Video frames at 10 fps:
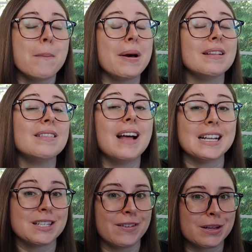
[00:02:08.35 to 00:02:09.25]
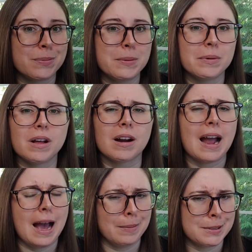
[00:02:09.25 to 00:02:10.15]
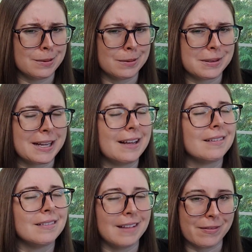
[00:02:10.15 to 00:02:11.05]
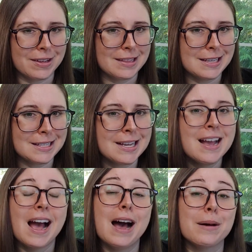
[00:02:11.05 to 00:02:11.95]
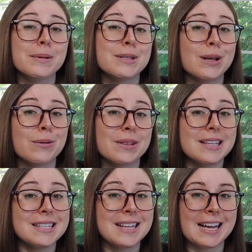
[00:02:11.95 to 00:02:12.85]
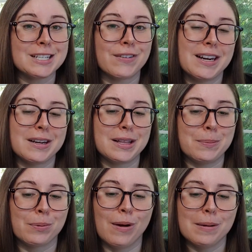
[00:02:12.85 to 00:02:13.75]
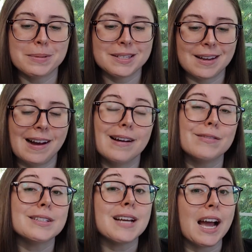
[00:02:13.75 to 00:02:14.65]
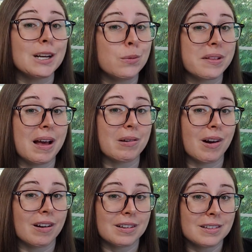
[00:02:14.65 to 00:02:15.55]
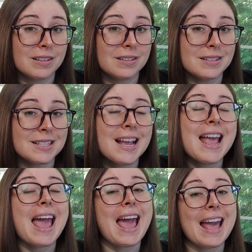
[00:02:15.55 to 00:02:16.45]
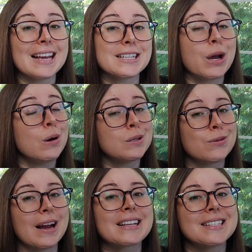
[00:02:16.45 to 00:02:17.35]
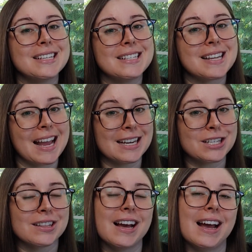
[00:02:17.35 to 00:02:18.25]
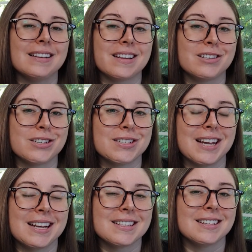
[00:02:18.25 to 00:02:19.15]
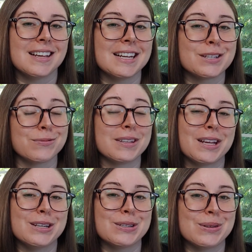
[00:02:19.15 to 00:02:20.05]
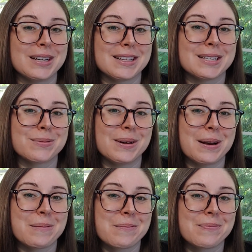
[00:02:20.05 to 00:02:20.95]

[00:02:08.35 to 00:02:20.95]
But lots of other people are absolutely loving this. Um, so this satisfied the prompts of title without articles and host rec since Angela at Literature Science Alliance really enjoyed this one.